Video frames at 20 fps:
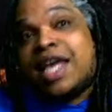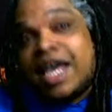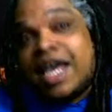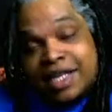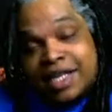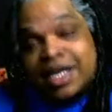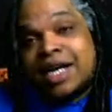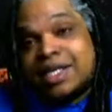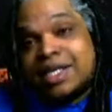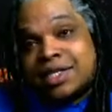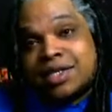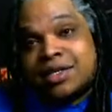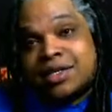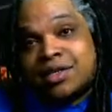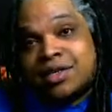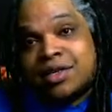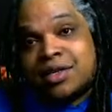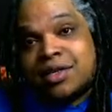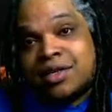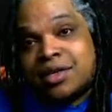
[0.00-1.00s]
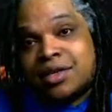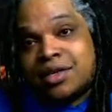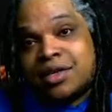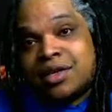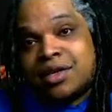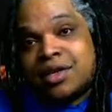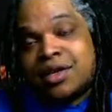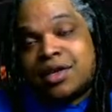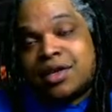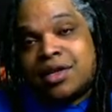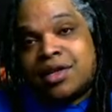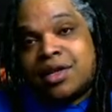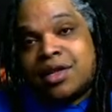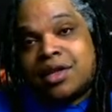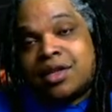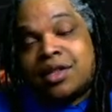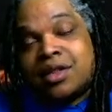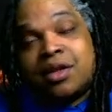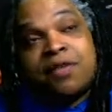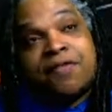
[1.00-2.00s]
It doesn't.
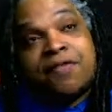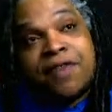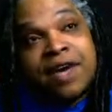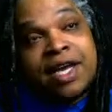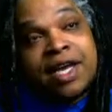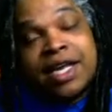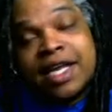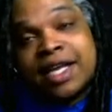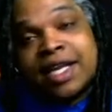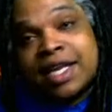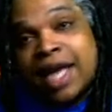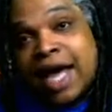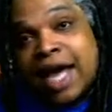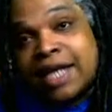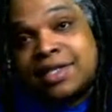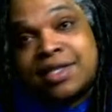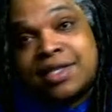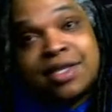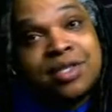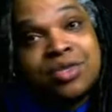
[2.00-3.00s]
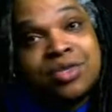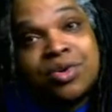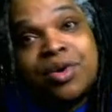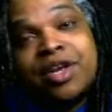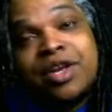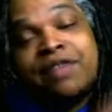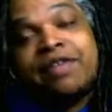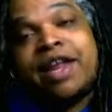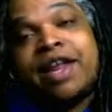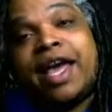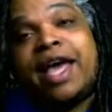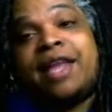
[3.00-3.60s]
they're fucking agnostics or even